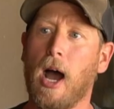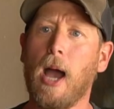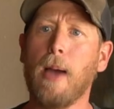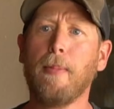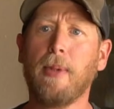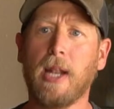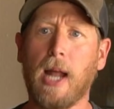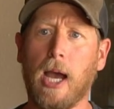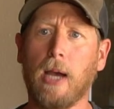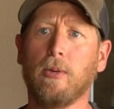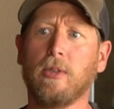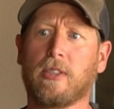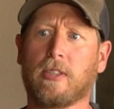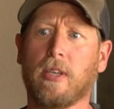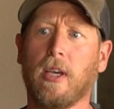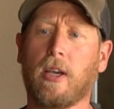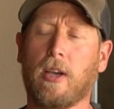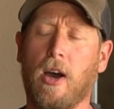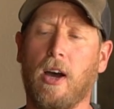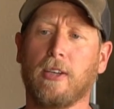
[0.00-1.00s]
I mean, I would
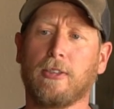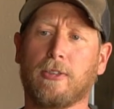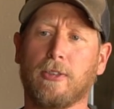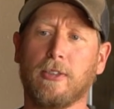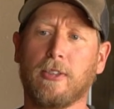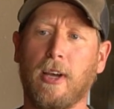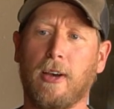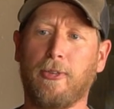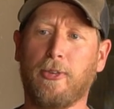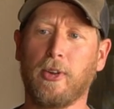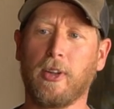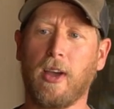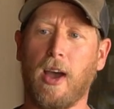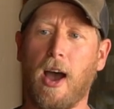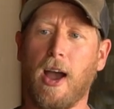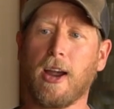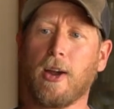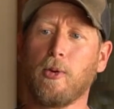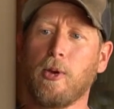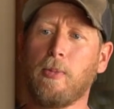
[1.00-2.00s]
say costs are definitely
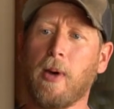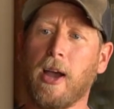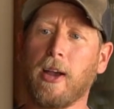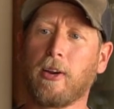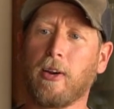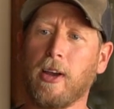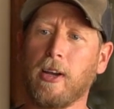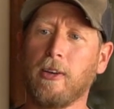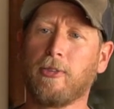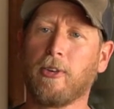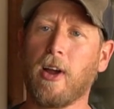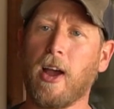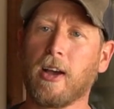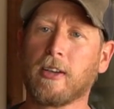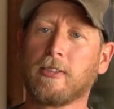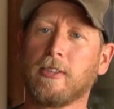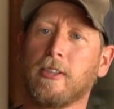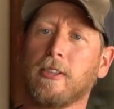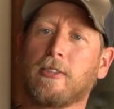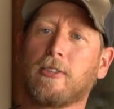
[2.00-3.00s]
higher. We buy grain for
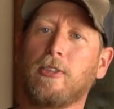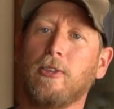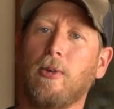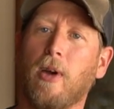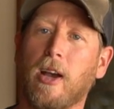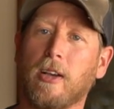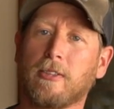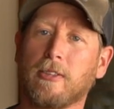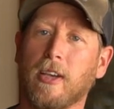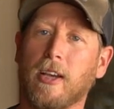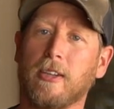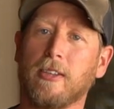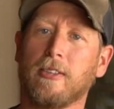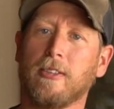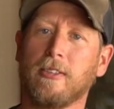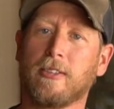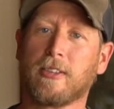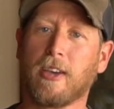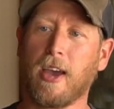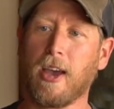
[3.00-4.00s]
X, and it's 2X landed
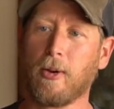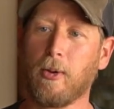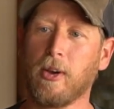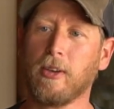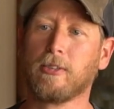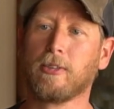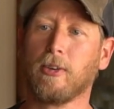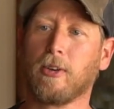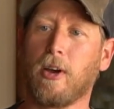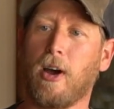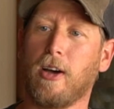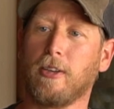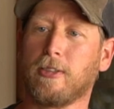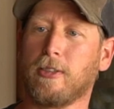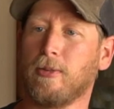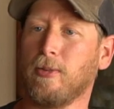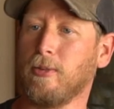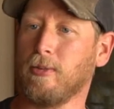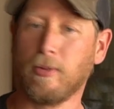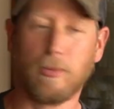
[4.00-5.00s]
in Skagway, so costs
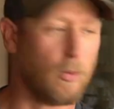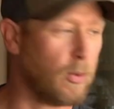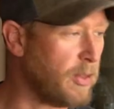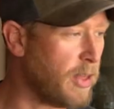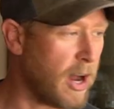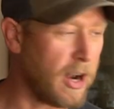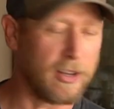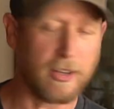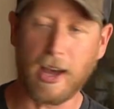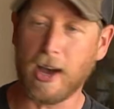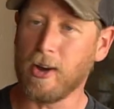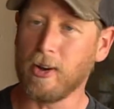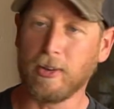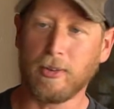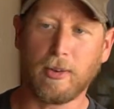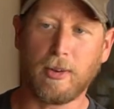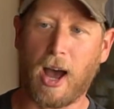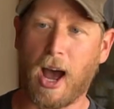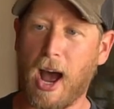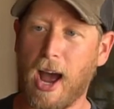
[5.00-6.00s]
are without a
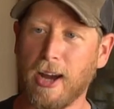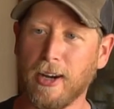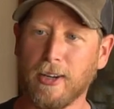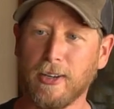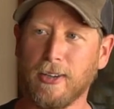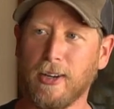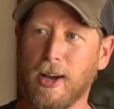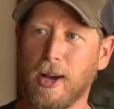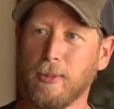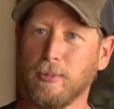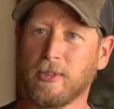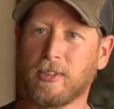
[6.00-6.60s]
doubt higher.